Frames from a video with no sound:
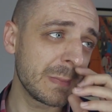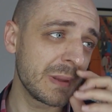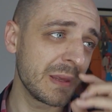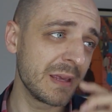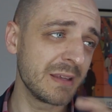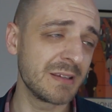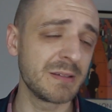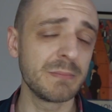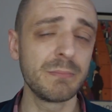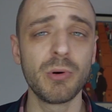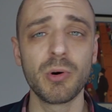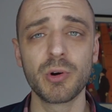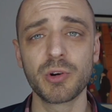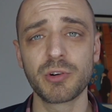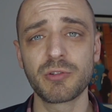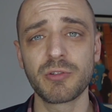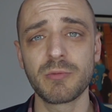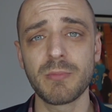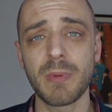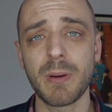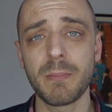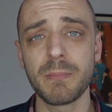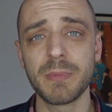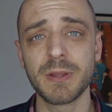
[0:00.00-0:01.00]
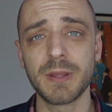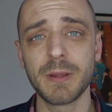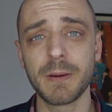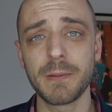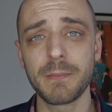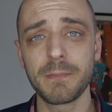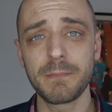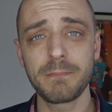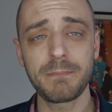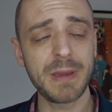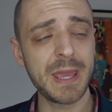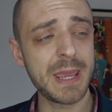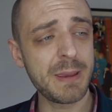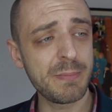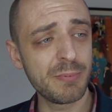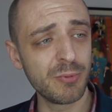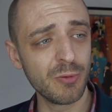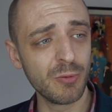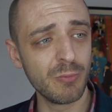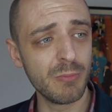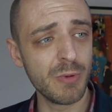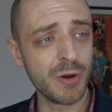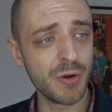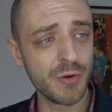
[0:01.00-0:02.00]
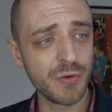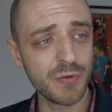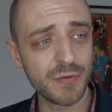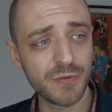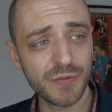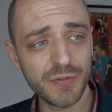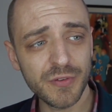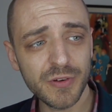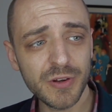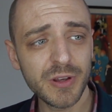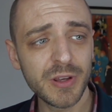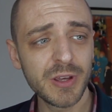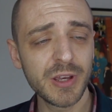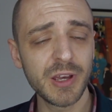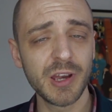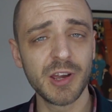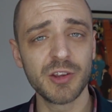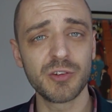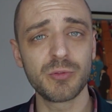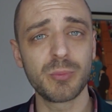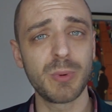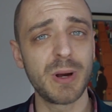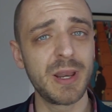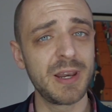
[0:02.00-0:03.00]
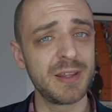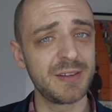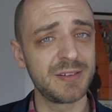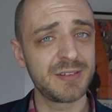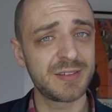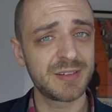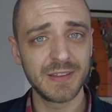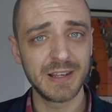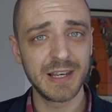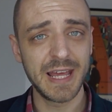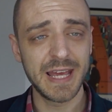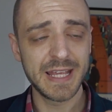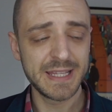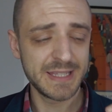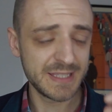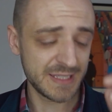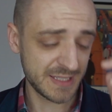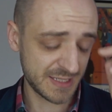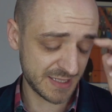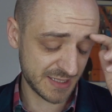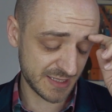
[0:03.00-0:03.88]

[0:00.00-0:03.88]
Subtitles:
it's important to remember that people move as well as the lens.